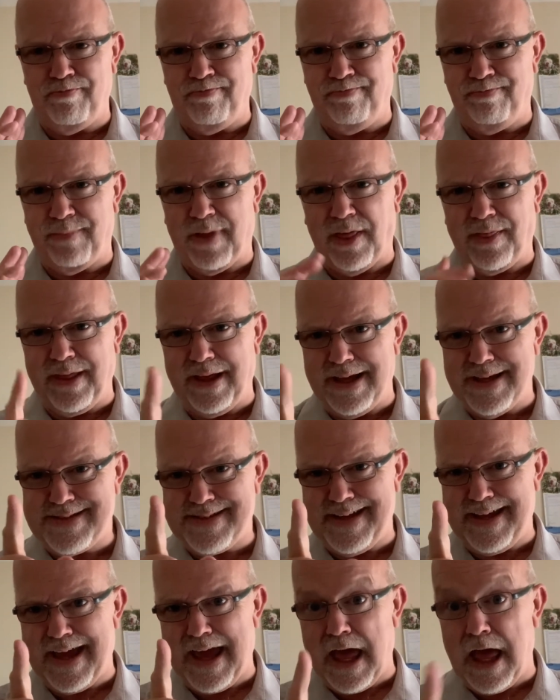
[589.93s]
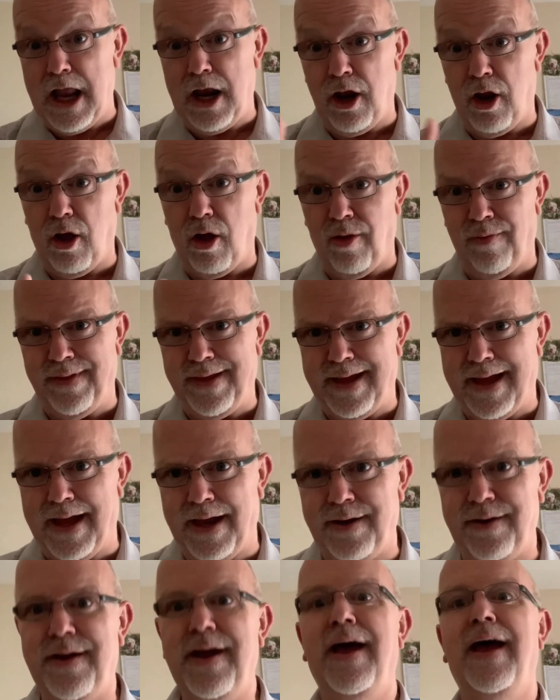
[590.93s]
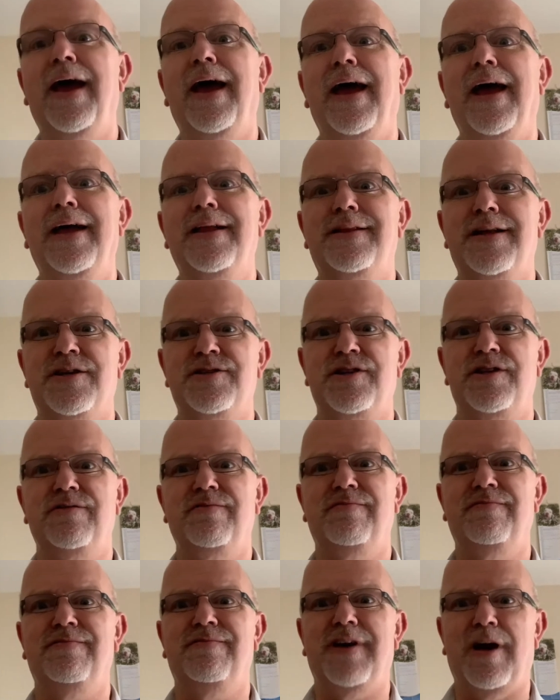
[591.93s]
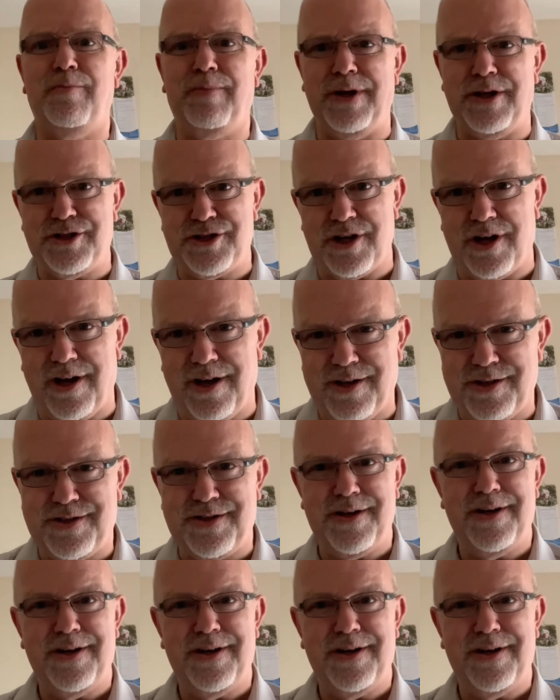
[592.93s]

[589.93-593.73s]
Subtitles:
I think it's the L on the end, it doesn't rapid charge.